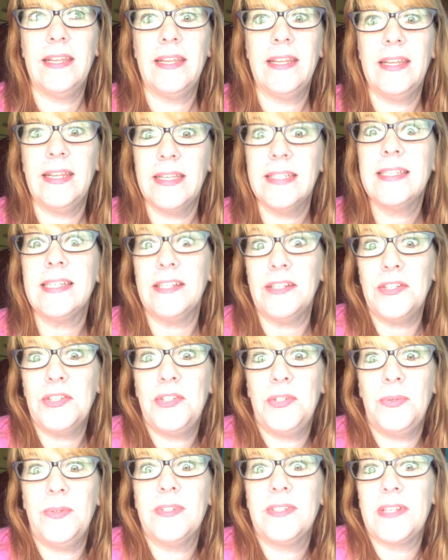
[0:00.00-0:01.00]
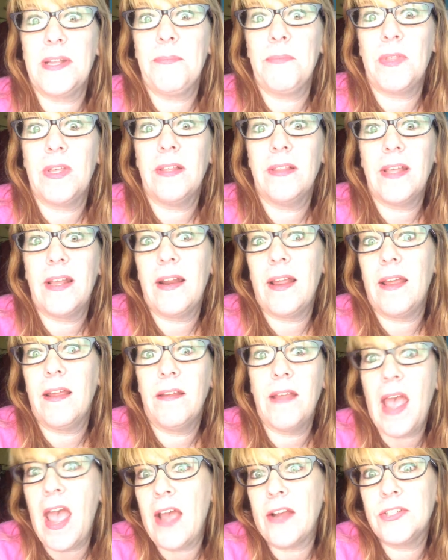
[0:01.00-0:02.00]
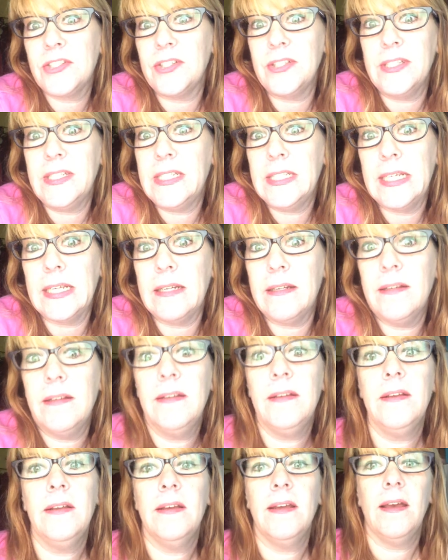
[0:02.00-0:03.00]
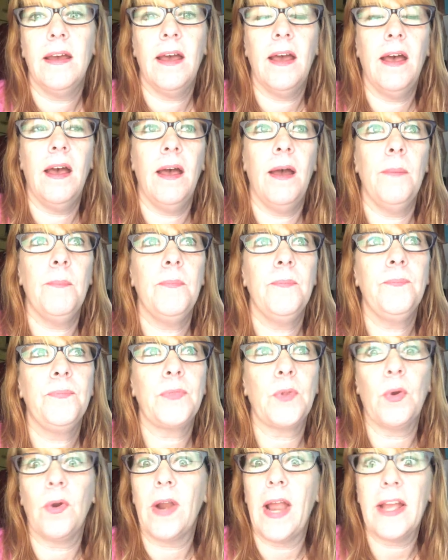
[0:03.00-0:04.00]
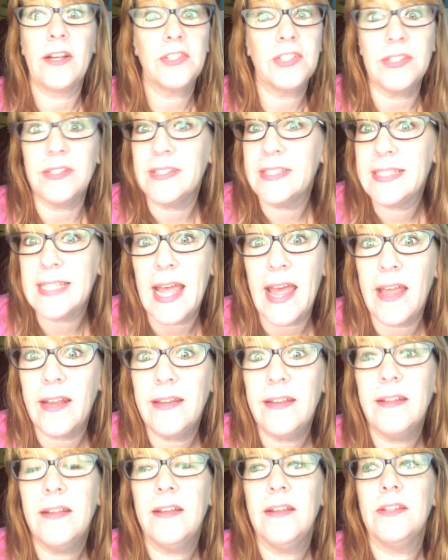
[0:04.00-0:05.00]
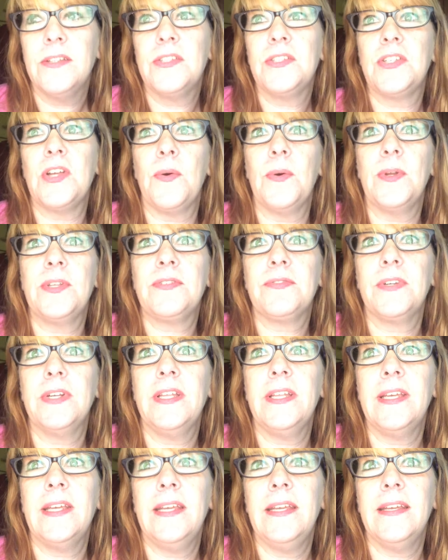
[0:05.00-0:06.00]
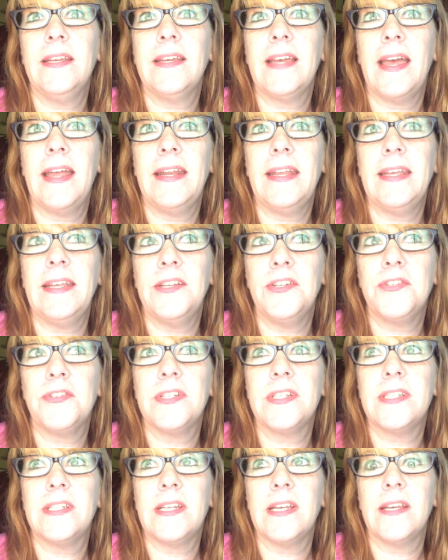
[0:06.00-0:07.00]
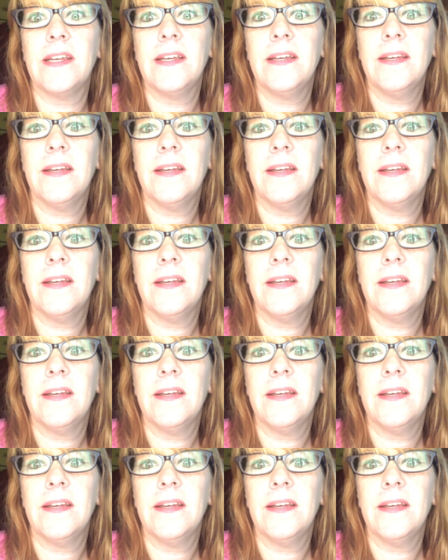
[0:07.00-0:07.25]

isn't due to something that I actually did, or actually said. So it's really kind of interesting.